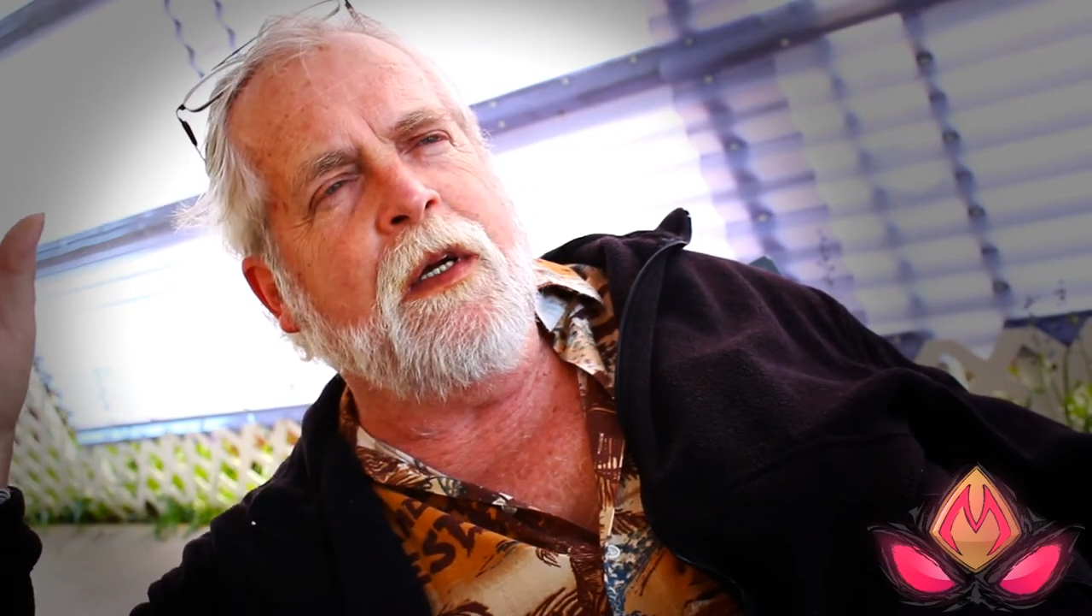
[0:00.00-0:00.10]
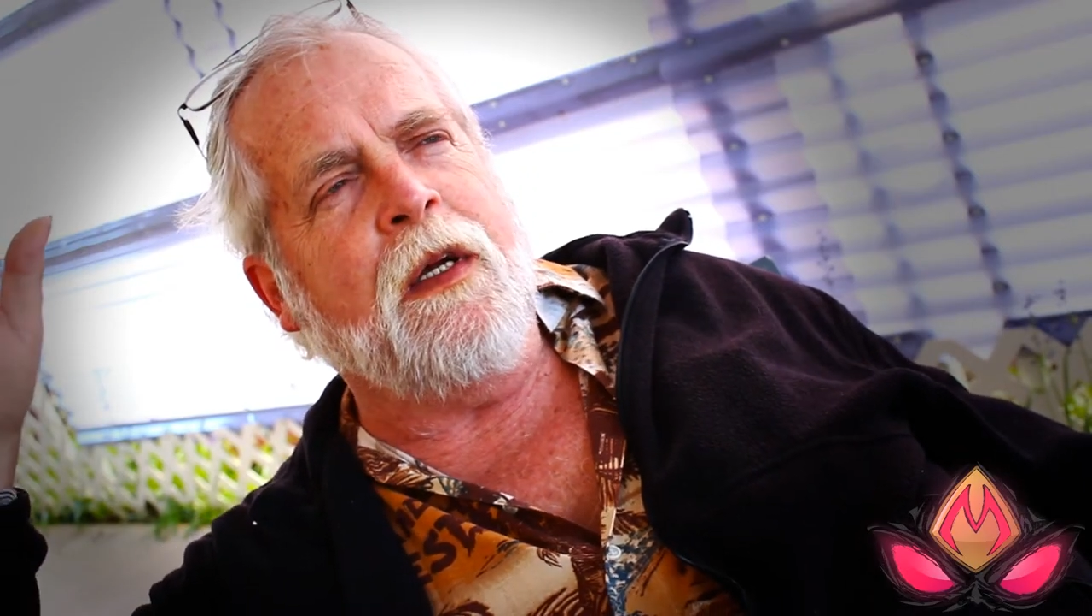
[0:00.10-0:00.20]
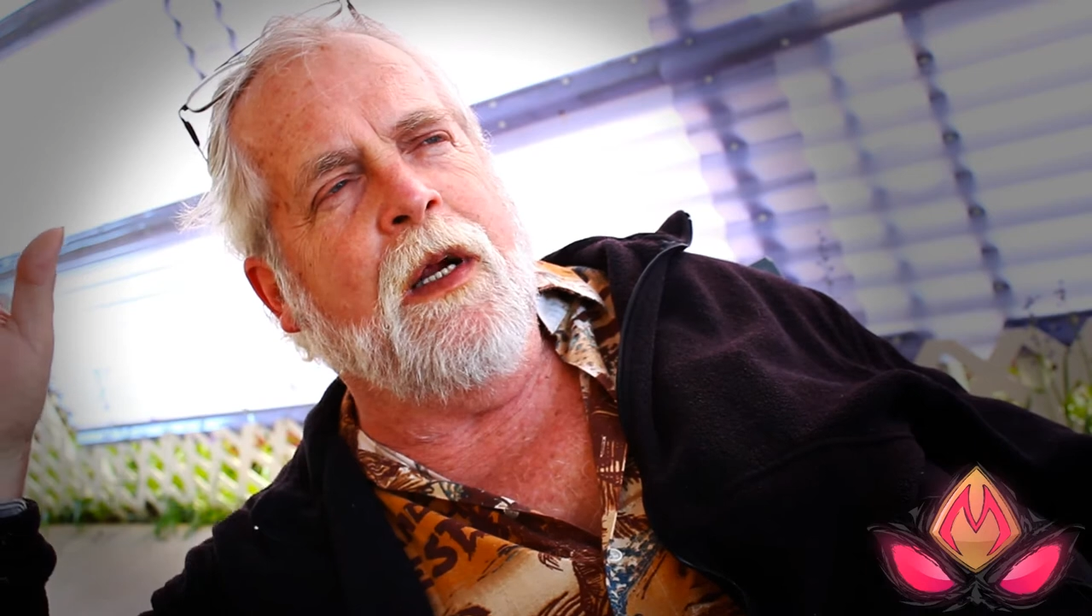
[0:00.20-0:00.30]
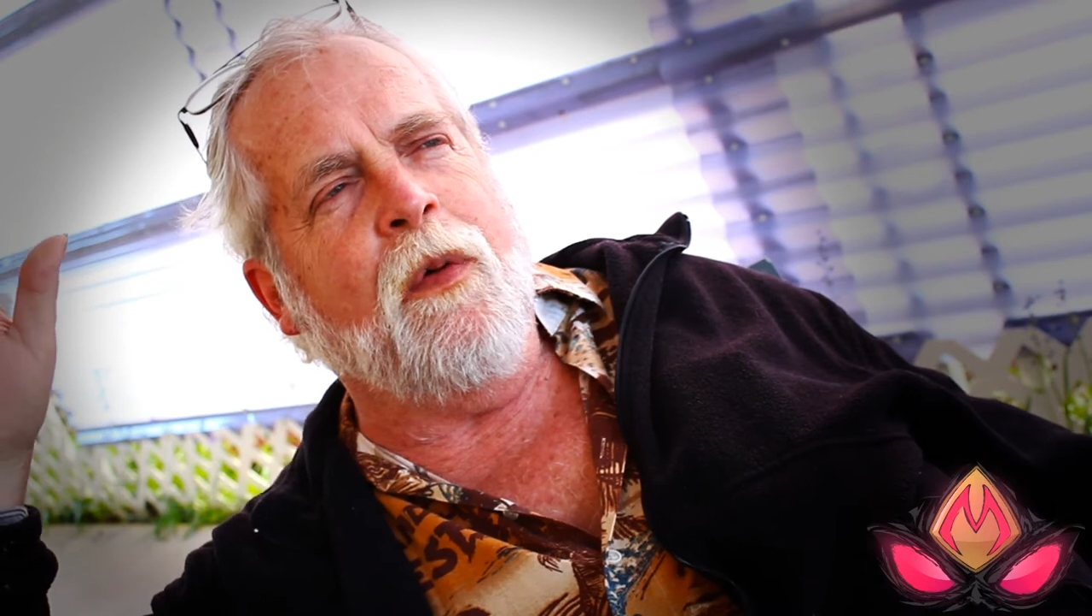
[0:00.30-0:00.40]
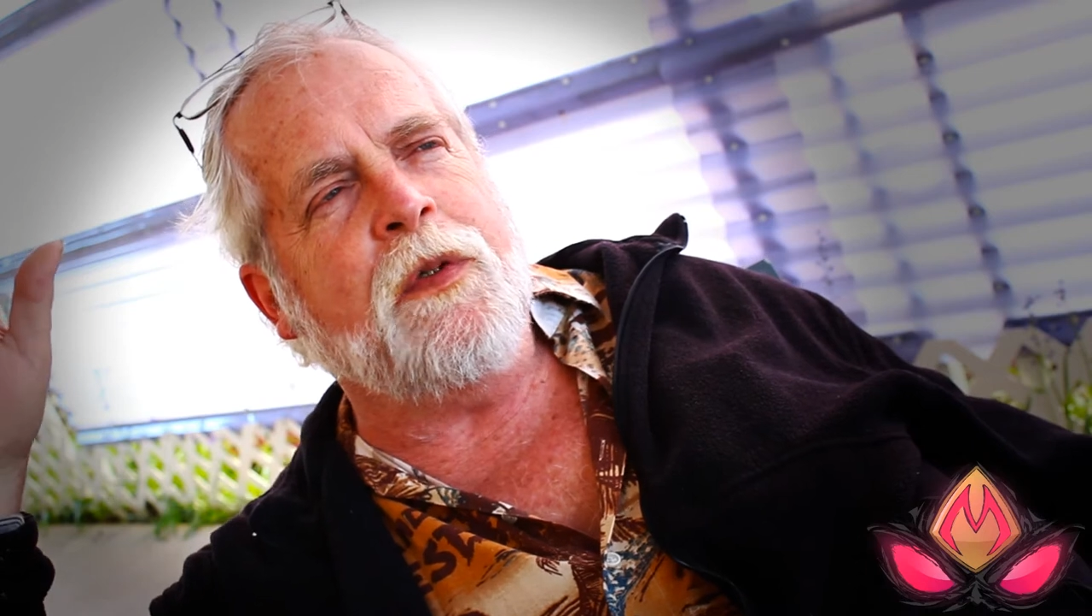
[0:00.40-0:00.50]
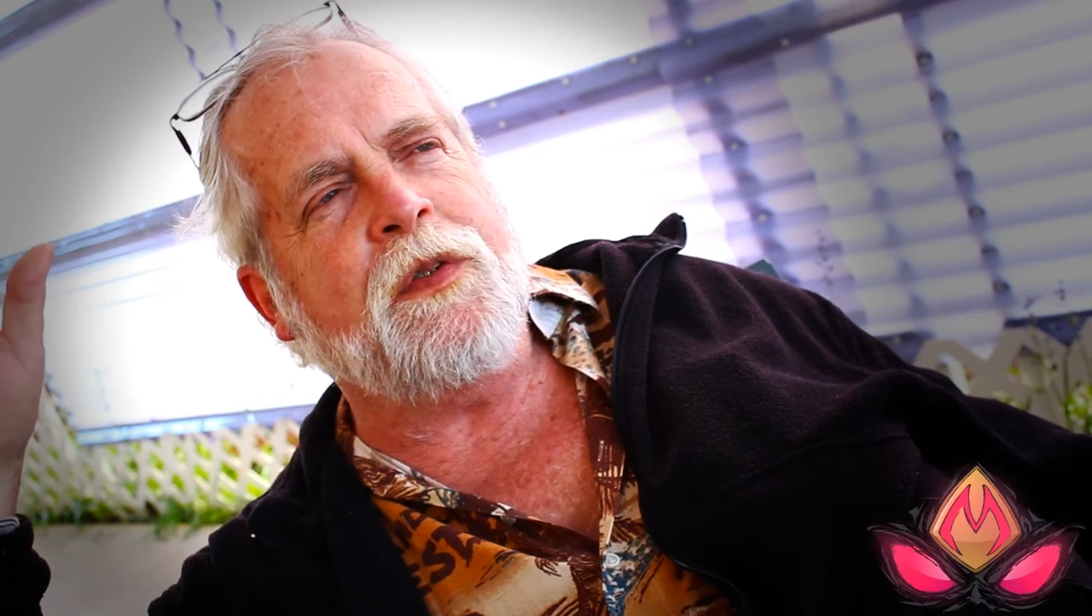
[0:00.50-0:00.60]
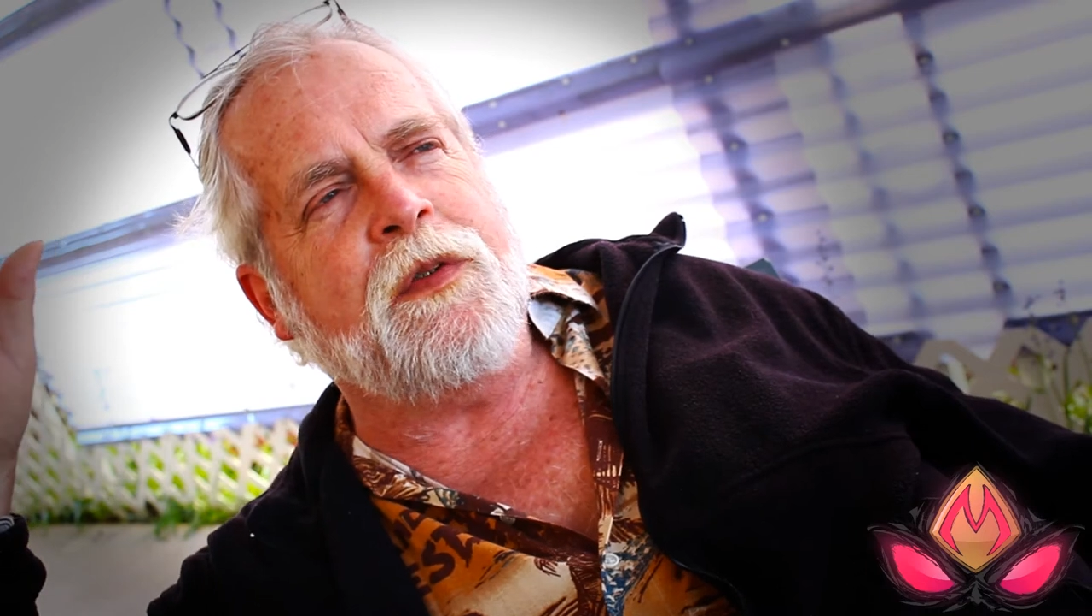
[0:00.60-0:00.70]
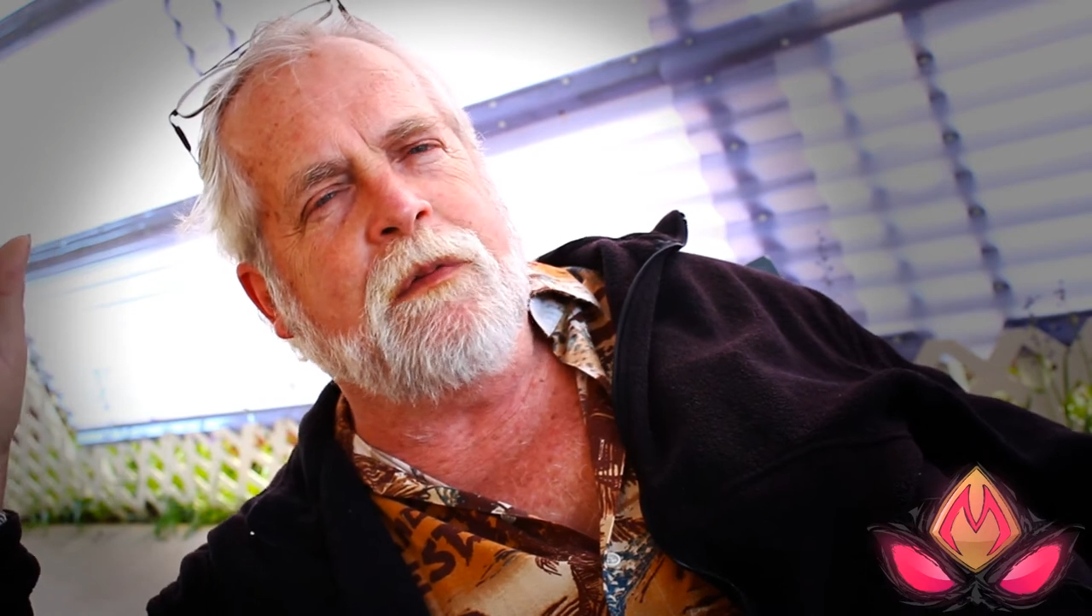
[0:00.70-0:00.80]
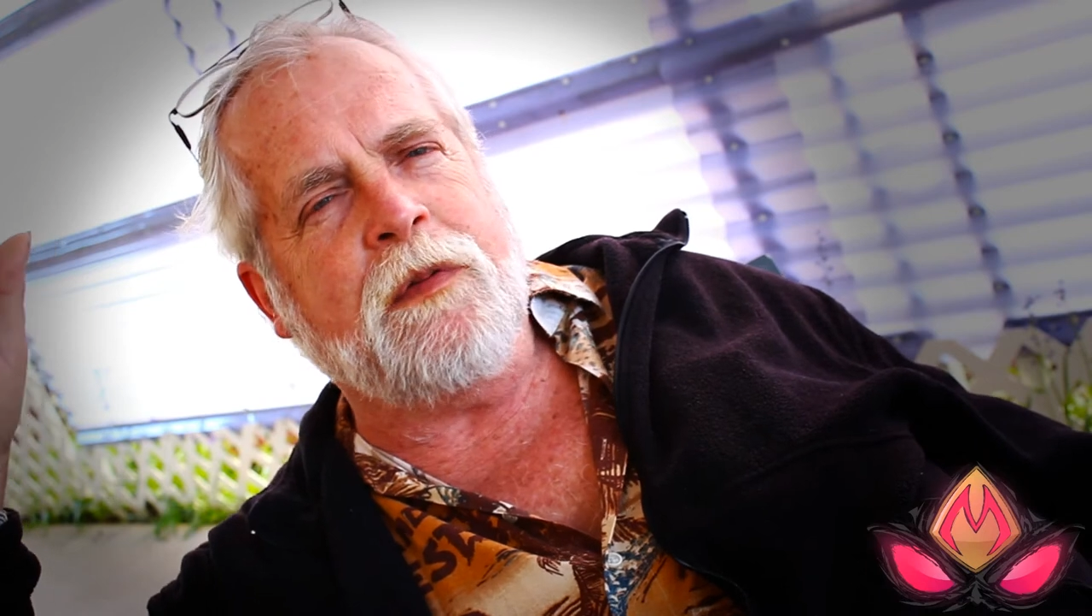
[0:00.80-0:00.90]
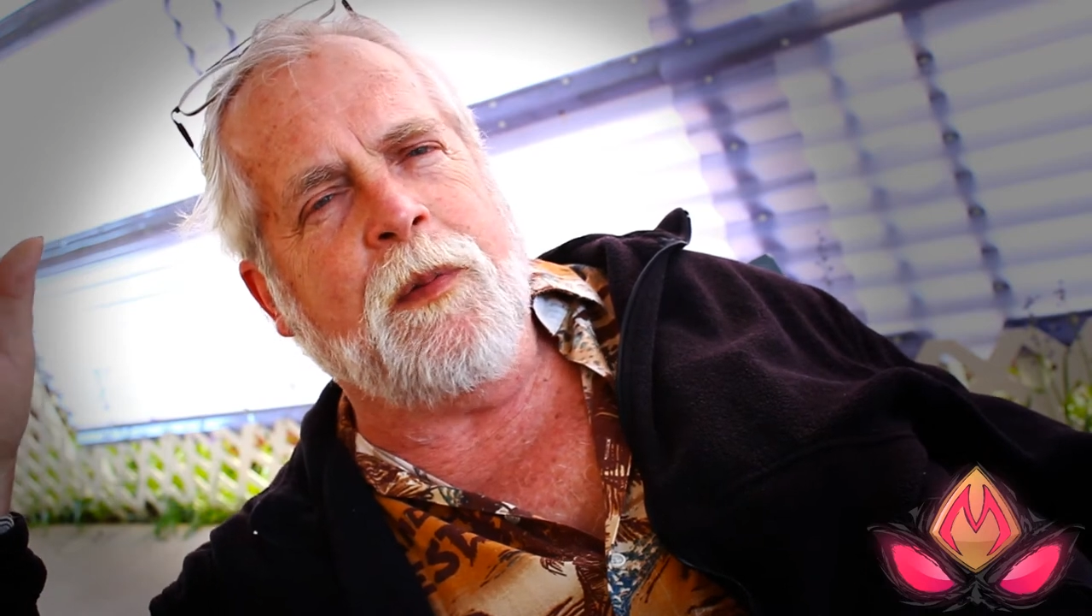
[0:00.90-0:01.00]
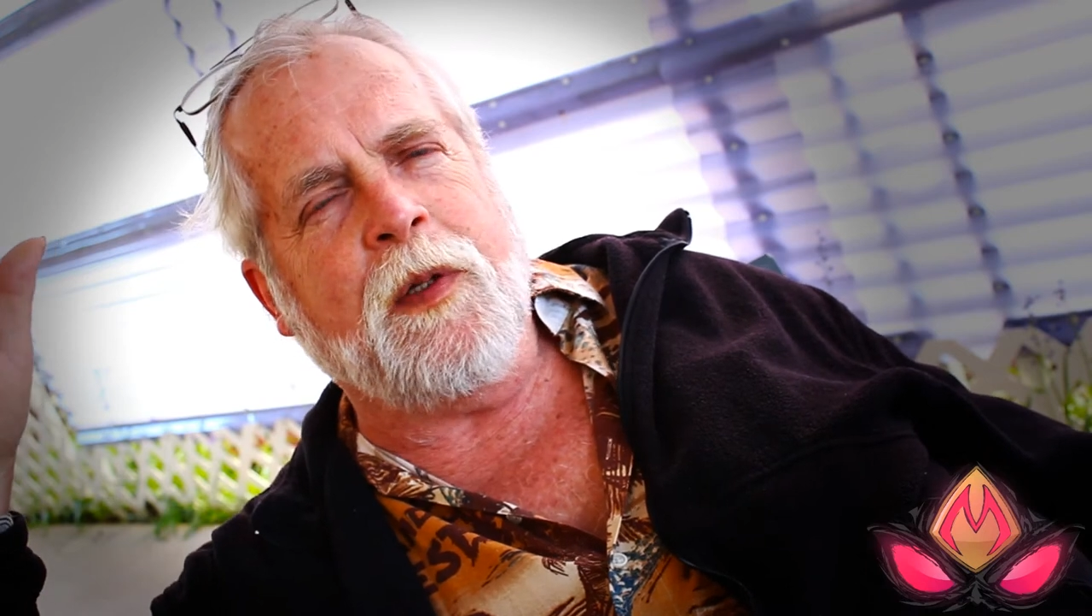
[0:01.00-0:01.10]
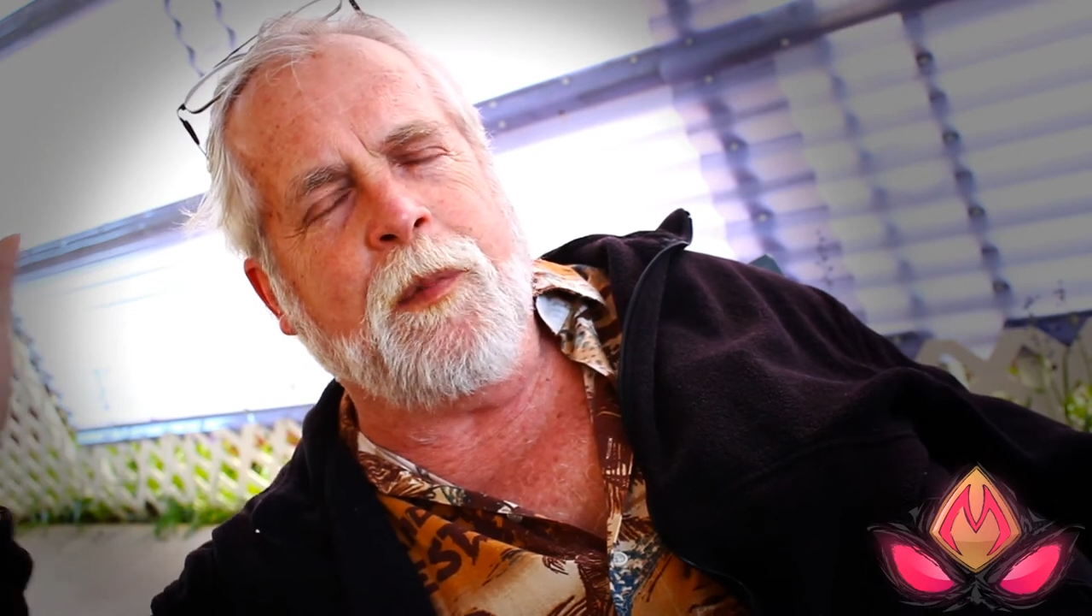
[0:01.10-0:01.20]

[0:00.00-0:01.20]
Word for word: you know, which is something